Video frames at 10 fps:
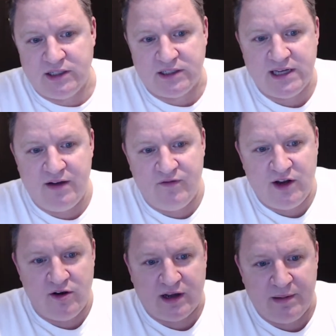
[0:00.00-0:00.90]
Just save
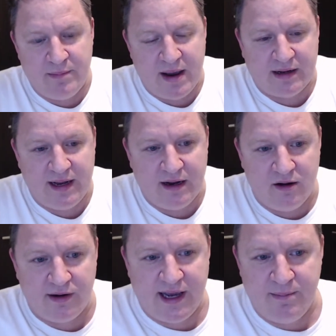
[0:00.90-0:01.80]
video, coming back
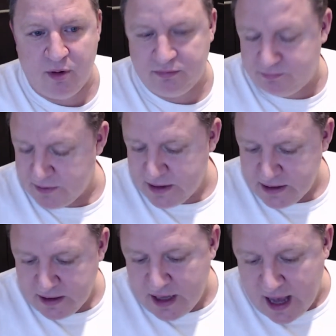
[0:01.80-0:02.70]
later. Okay, Bon.
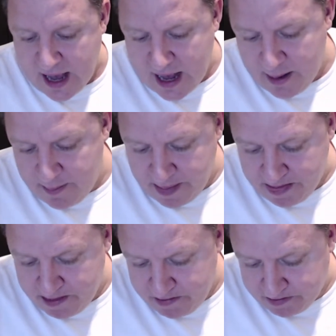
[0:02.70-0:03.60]

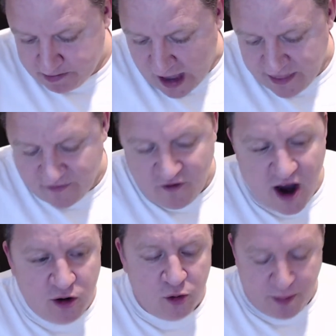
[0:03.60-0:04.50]
And the
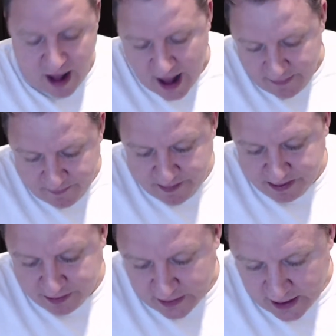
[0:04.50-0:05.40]
final part
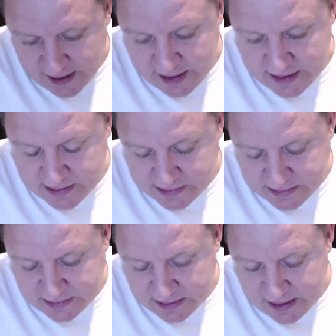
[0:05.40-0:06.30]

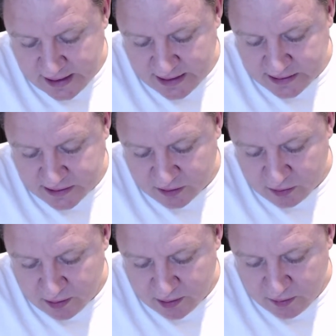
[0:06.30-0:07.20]
is
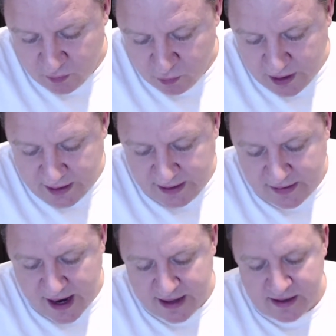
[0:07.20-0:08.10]
really
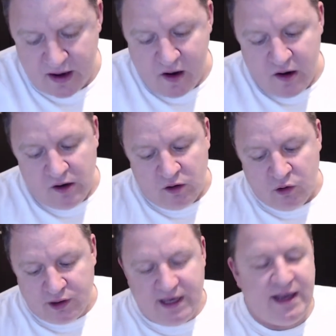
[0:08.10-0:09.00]
then
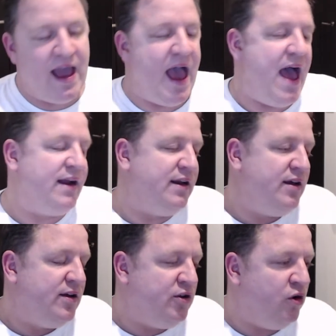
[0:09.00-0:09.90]
looking
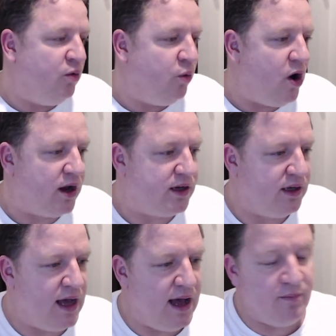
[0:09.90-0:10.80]
at your
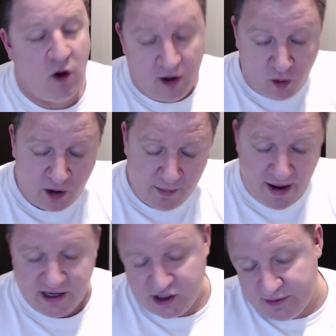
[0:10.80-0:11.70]
work or
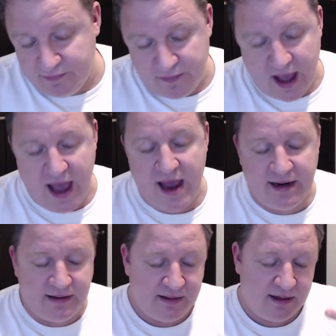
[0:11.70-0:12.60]
automation
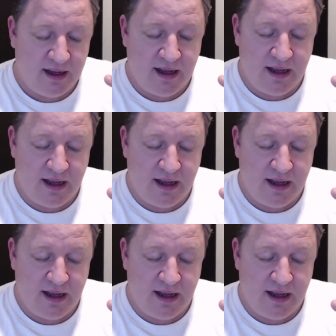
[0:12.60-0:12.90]
and